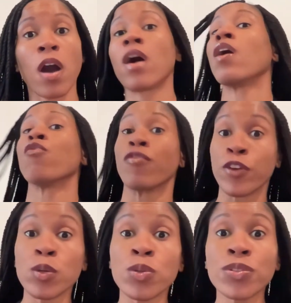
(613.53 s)

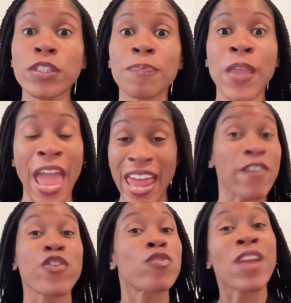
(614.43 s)
reviews. And if
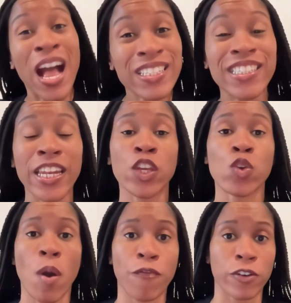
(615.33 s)
they're not setting you
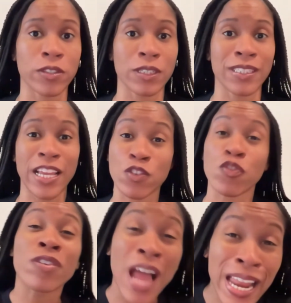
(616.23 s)
up for success, if they're
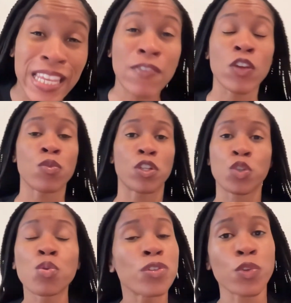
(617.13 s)
not giving you the
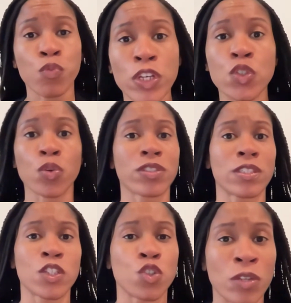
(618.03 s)
tools and resources
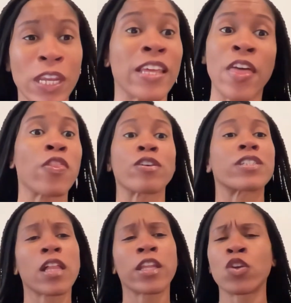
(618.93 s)
that you need, and then they're
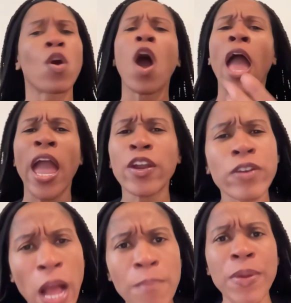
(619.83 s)
telling you, hey, you're
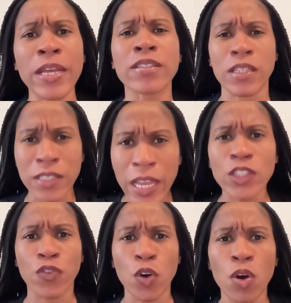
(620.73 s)
not being
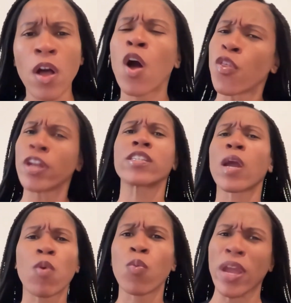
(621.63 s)
successful, then it's like,
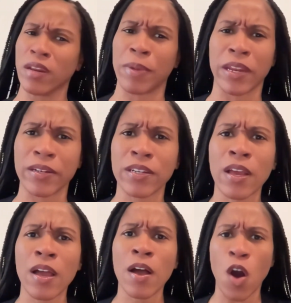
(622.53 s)
well, wait a minute.
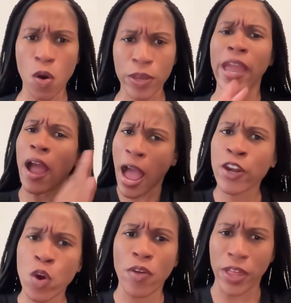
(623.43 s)
Okay, I
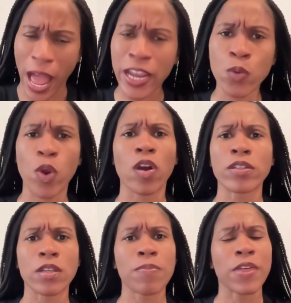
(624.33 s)
know that I can work on
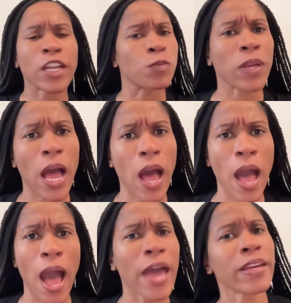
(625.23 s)
some things, but
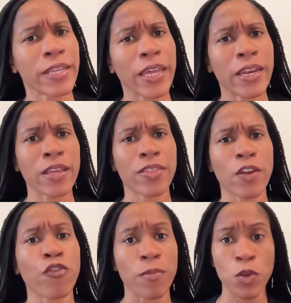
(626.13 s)
I didn't get anything
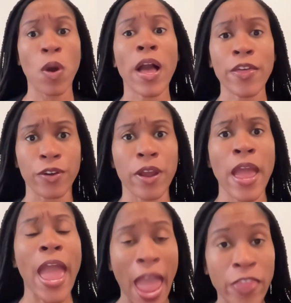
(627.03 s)
from you either.
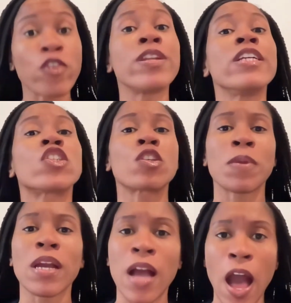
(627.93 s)
And there needs to be a
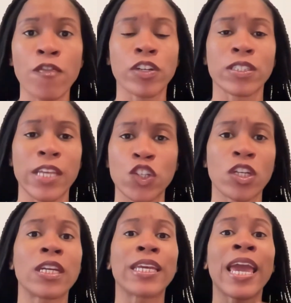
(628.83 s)
conversation. And
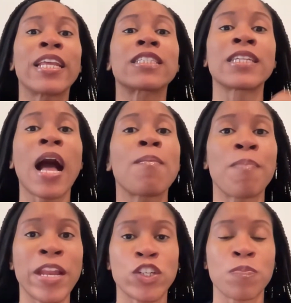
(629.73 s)
again, it's not
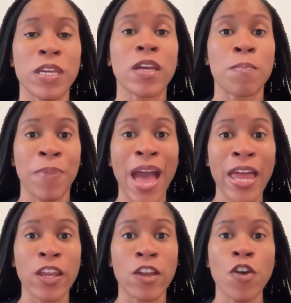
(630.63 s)
meant to be
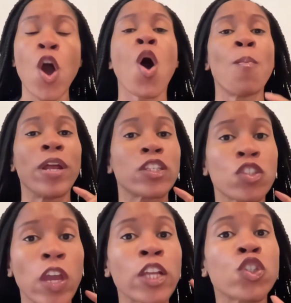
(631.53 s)
combative, but it's to
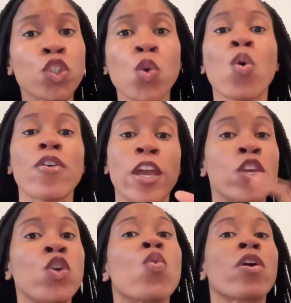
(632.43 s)
ensure that
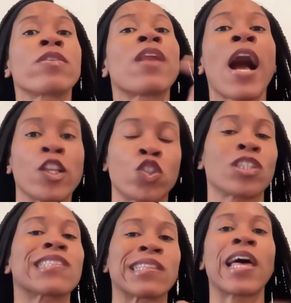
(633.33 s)
you are not just
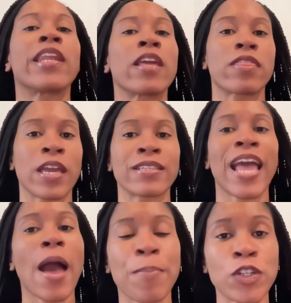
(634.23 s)
letting things
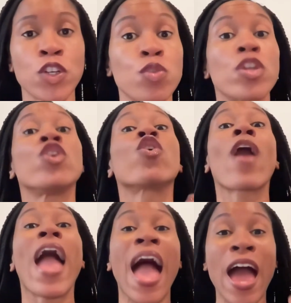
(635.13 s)
happen to you, that you're
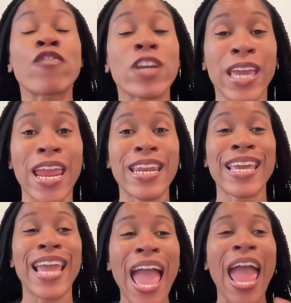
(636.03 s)
advocating
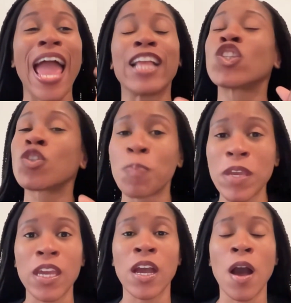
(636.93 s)
and speaking
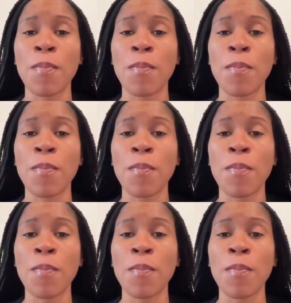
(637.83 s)
up